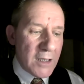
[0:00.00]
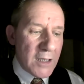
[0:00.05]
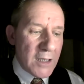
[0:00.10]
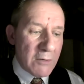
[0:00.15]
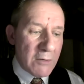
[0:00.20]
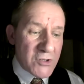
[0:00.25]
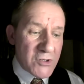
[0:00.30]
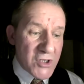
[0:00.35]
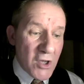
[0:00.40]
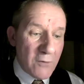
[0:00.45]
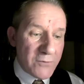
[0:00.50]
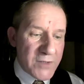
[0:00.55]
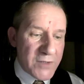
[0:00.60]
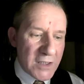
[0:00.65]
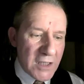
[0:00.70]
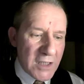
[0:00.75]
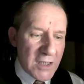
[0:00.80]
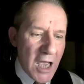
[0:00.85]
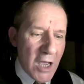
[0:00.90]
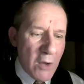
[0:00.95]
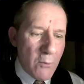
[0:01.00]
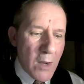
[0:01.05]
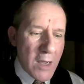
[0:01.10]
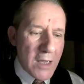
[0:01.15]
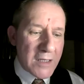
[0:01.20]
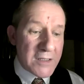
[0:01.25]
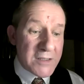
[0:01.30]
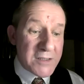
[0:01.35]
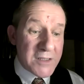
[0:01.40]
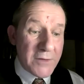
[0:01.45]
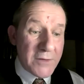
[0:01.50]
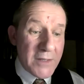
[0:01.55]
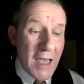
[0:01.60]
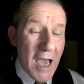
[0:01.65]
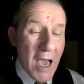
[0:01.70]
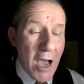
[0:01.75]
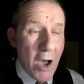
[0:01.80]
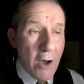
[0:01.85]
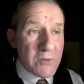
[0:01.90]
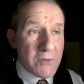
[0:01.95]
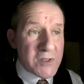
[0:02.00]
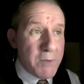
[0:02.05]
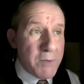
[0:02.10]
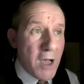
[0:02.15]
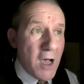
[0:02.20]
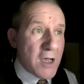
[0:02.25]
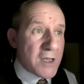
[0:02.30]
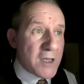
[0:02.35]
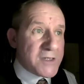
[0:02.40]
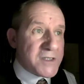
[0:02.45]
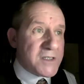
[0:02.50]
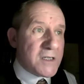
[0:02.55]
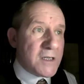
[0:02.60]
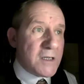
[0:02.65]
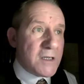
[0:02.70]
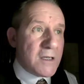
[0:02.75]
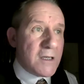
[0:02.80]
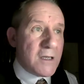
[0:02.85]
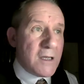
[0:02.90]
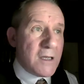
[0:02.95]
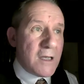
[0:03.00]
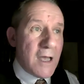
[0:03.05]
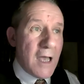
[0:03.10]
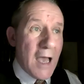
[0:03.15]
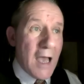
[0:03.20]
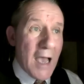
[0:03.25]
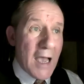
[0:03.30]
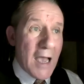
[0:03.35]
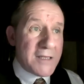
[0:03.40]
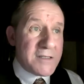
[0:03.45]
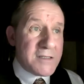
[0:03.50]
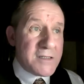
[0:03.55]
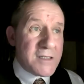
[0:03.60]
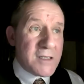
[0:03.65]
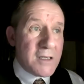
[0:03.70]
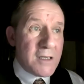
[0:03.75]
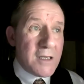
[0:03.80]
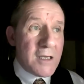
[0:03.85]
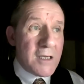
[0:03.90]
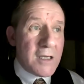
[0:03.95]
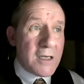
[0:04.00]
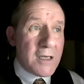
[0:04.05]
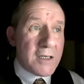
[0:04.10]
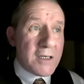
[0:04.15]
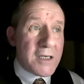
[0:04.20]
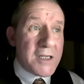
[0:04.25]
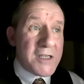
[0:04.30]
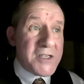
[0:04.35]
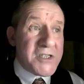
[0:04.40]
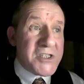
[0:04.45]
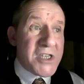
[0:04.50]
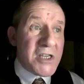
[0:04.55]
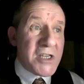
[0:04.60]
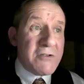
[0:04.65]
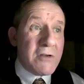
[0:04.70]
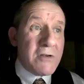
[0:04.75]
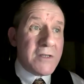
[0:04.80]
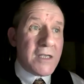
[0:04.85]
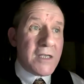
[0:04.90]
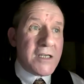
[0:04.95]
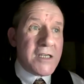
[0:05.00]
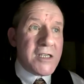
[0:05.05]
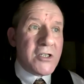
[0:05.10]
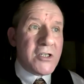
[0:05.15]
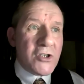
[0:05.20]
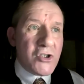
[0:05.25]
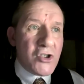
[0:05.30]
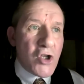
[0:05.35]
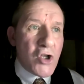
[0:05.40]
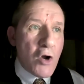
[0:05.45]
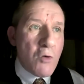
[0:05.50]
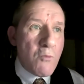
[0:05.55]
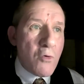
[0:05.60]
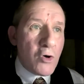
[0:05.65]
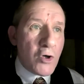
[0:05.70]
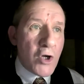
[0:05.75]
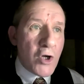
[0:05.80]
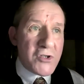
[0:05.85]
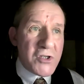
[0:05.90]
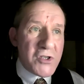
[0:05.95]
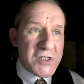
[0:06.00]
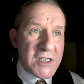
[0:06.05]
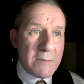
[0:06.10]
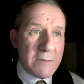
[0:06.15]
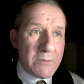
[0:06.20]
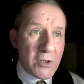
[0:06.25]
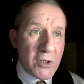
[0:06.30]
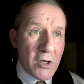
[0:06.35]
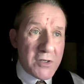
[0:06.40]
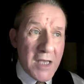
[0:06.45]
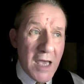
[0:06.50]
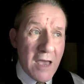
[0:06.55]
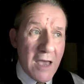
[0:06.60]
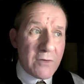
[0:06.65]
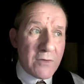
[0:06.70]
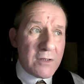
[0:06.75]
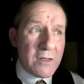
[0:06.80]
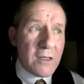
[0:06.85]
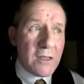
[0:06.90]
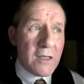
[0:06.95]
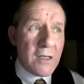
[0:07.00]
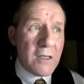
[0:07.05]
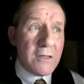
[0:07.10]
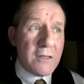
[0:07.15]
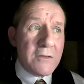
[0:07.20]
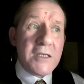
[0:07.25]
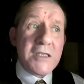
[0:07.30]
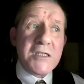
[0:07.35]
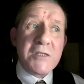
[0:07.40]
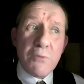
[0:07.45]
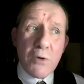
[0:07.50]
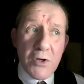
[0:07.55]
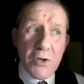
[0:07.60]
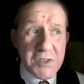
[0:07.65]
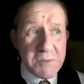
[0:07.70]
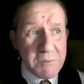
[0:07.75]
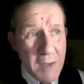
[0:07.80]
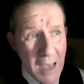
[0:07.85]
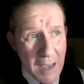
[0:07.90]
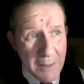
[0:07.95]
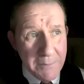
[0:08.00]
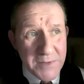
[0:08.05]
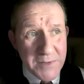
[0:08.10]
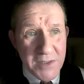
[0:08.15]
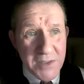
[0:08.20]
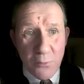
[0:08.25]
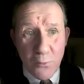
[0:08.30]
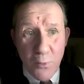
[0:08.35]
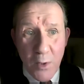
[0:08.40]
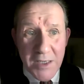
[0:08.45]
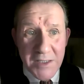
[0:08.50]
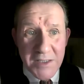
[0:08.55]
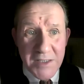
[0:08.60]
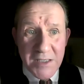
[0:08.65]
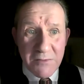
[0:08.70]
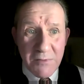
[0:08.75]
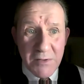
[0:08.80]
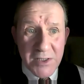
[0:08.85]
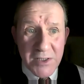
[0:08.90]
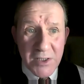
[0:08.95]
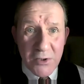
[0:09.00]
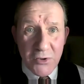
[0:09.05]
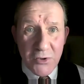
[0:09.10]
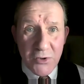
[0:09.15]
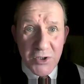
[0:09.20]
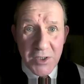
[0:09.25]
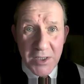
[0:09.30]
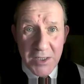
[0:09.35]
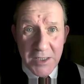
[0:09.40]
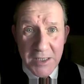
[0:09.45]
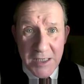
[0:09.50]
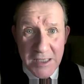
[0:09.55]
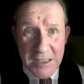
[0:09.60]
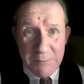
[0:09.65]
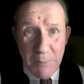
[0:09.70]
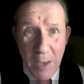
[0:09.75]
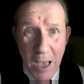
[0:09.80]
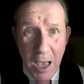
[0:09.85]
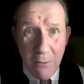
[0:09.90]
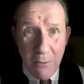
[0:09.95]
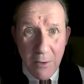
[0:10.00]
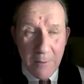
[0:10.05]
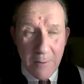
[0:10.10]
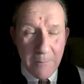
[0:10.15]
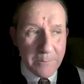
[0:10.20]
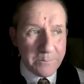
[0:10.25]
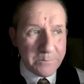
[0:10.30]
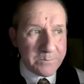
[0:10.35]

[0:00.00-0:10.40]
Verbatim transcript: He resolved to lie awake until the hour was past, and, considering that he could no more go to sleep than go to heaven, this was perhaps the wisest resolution in his power.